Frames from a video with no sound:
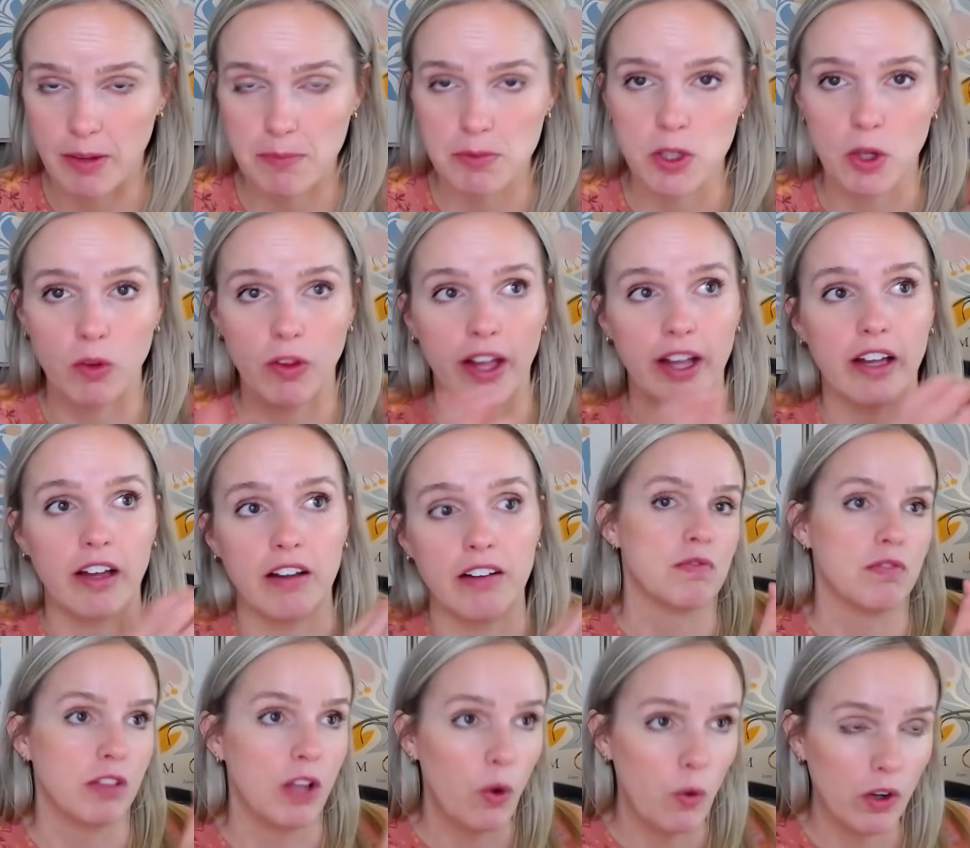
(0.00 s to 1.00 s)
So like a
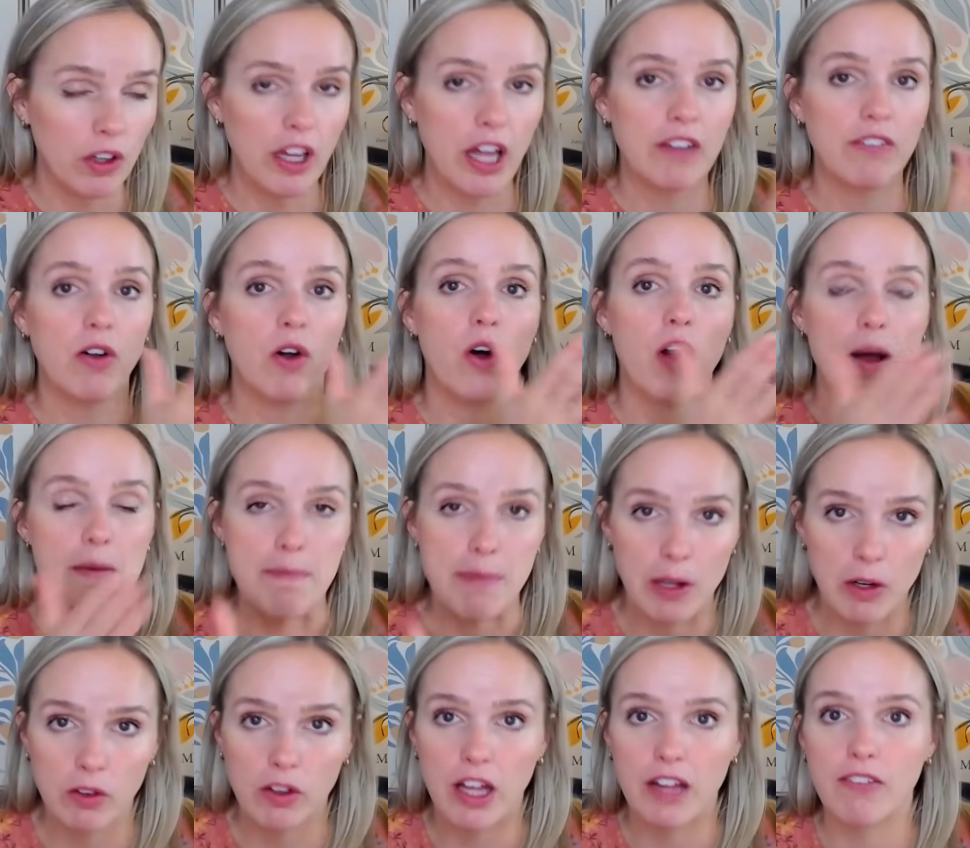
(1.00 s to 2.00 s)
lower level, a
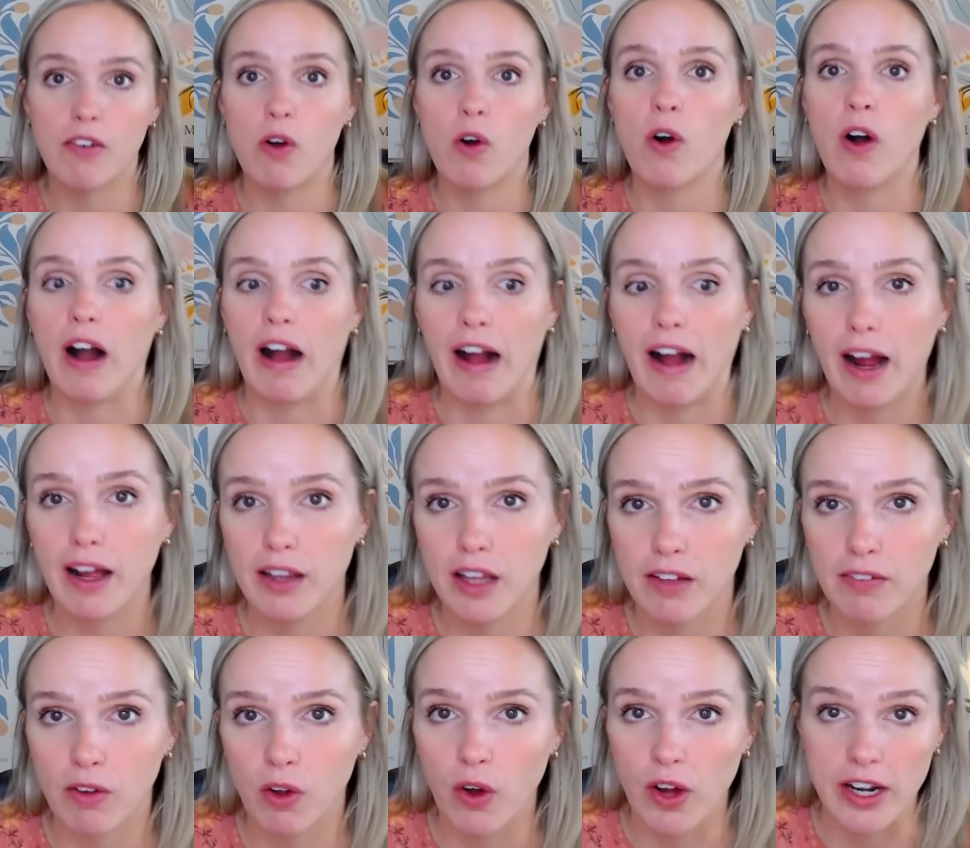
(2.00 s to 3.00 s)
middle level, a high
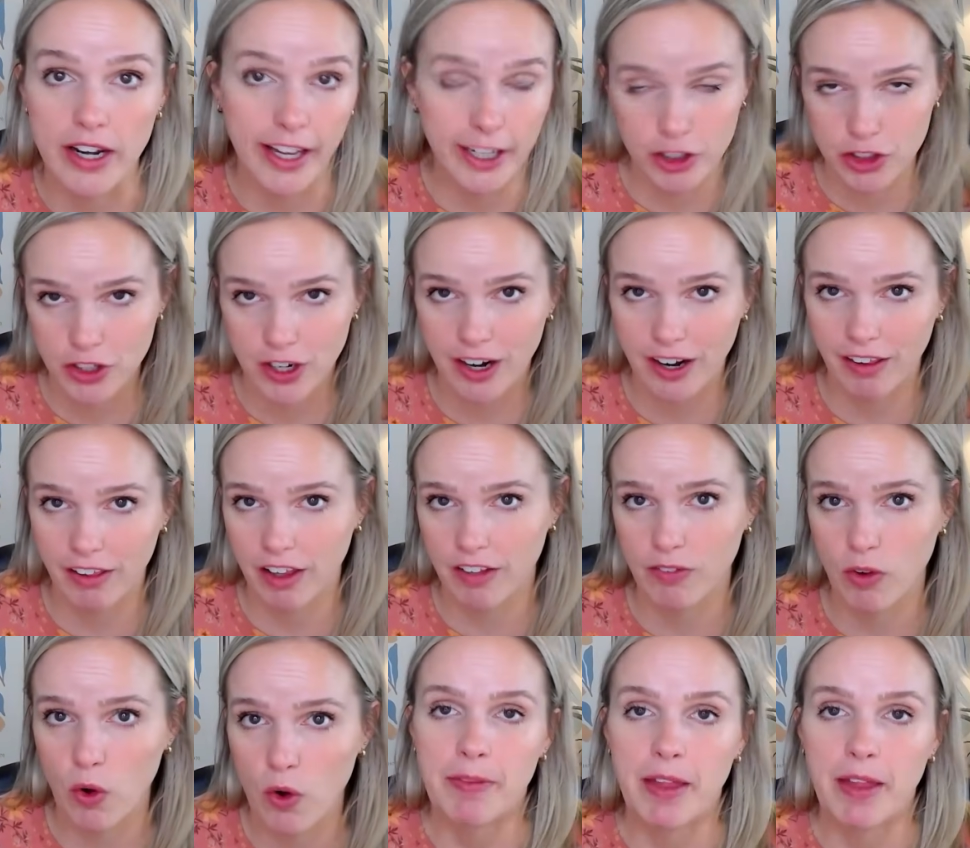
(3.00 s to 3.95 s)
level, an extra high level,